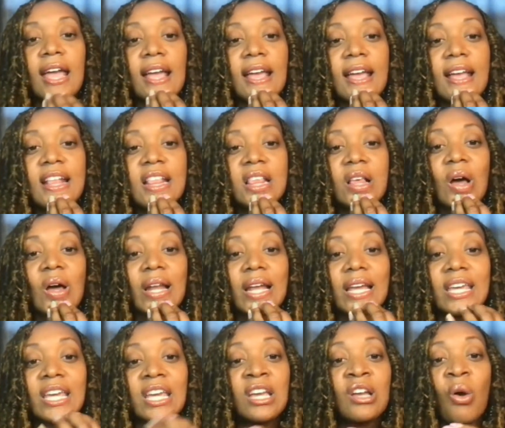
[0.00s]
it's going to
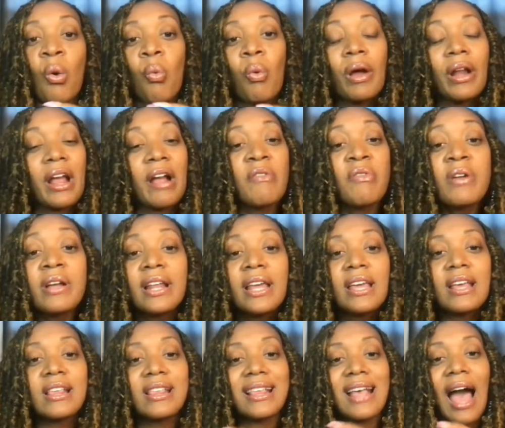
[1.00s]
kill whatever it
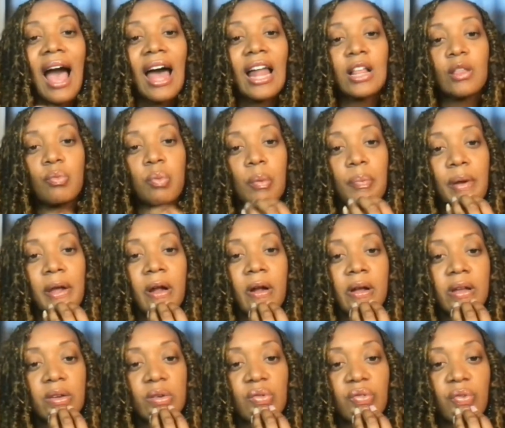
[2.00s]
is God is
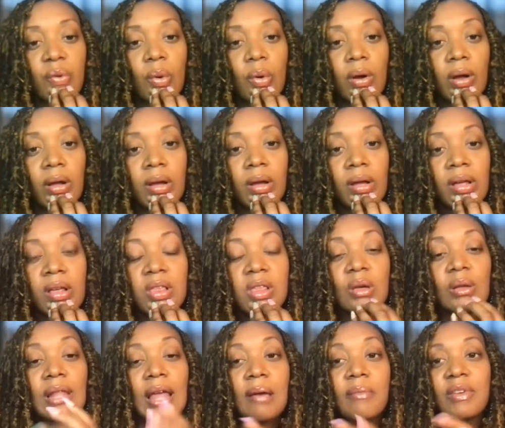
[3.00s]
preparing you for.
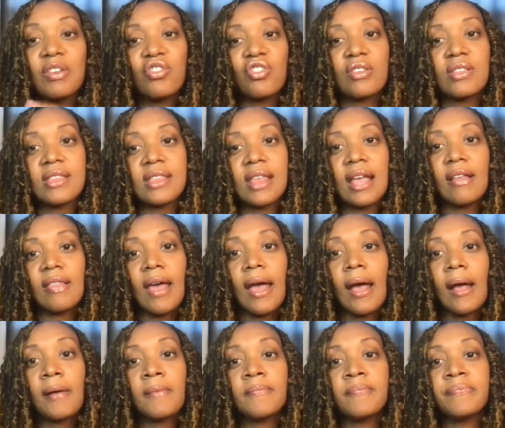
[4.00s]
So let me just say
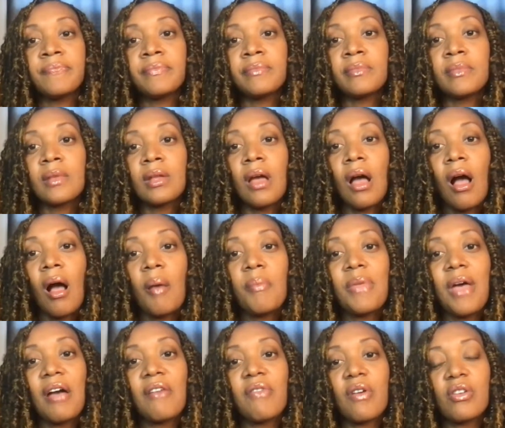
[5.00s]
that.
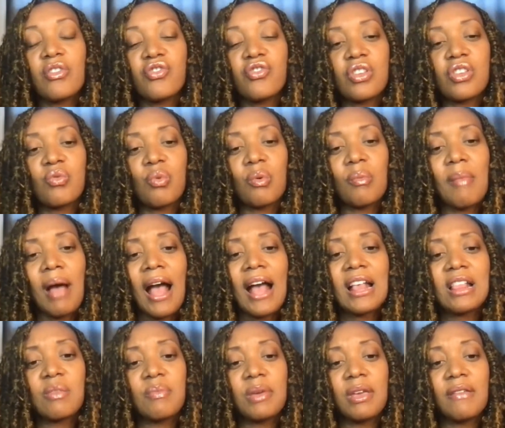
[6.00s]
That verse just
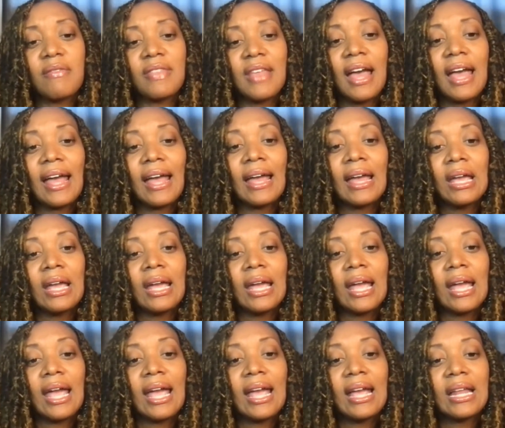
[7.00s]
reminds me of that.
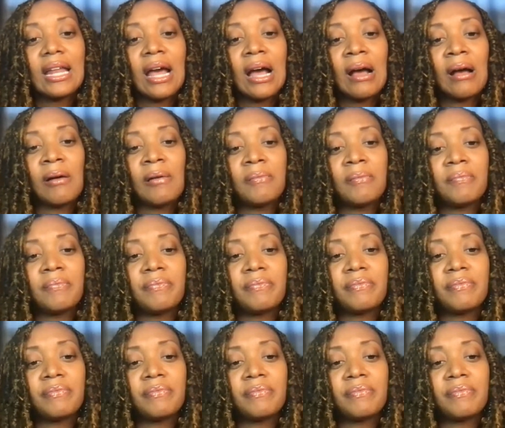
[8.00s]
And